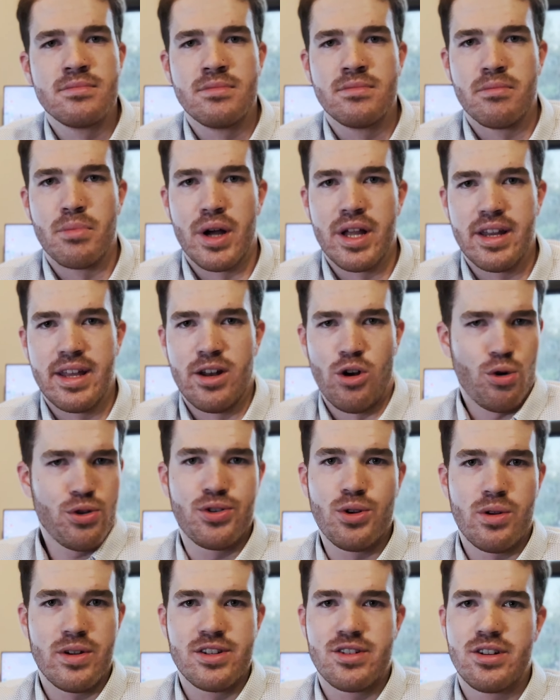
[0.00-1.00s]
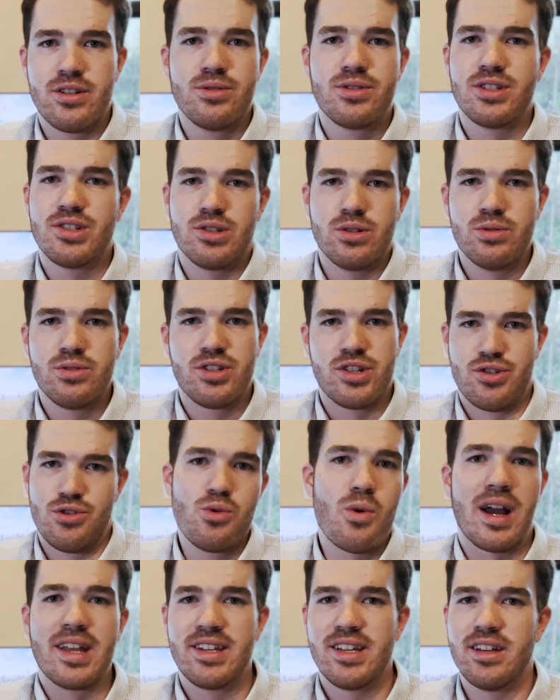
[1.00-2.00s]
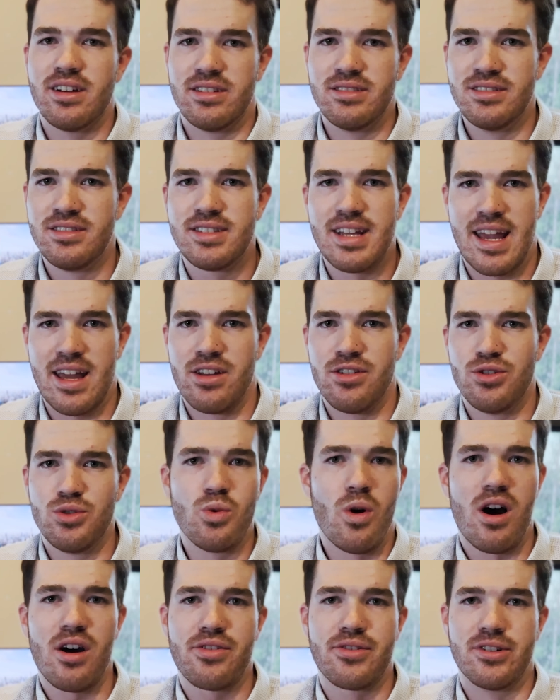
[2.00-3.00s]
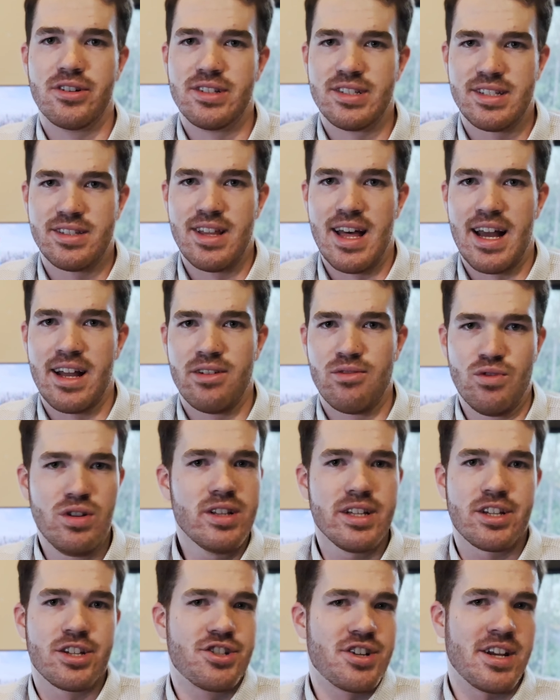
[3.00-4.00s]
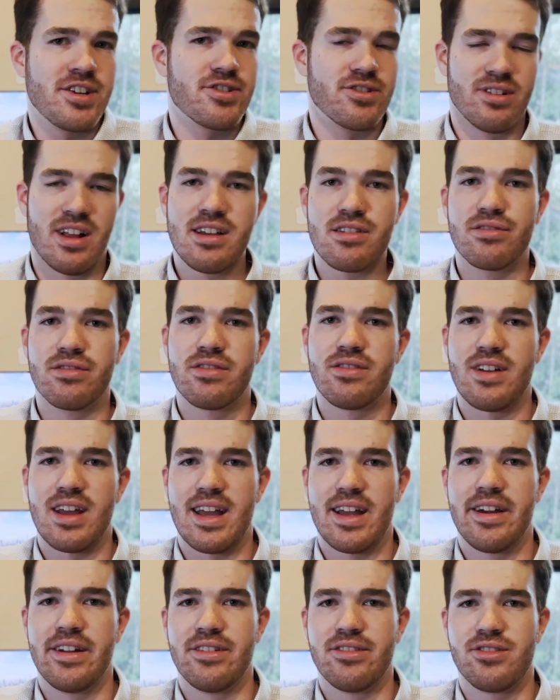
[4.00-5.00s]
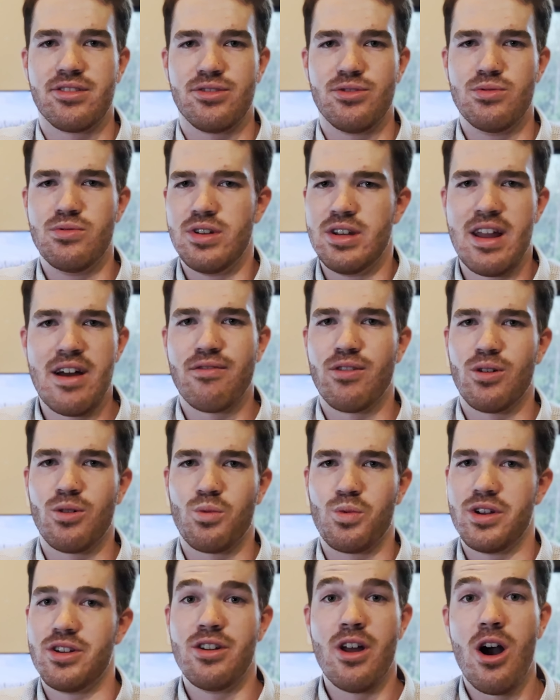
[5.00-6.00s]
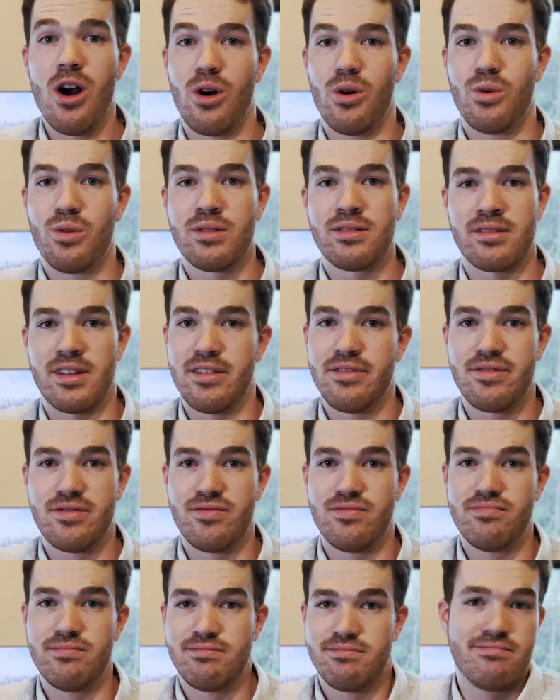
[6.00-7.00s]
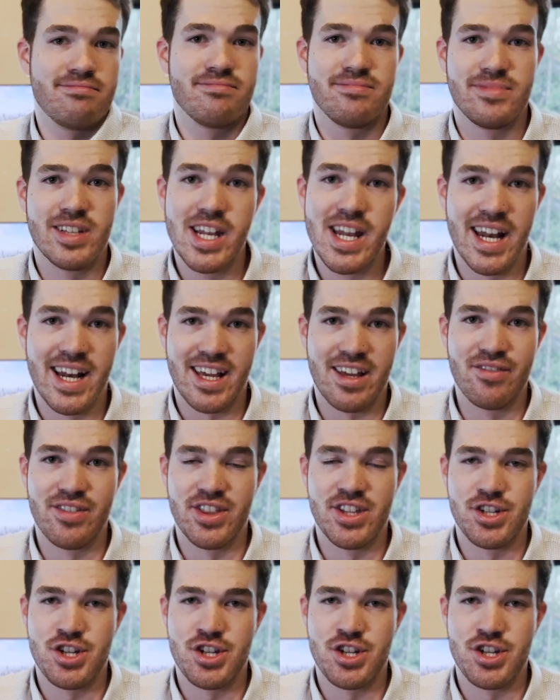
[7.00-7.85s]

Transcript: but it also introduces you to new ideas and new authors that really could change your life and you never would know if you didn't give it the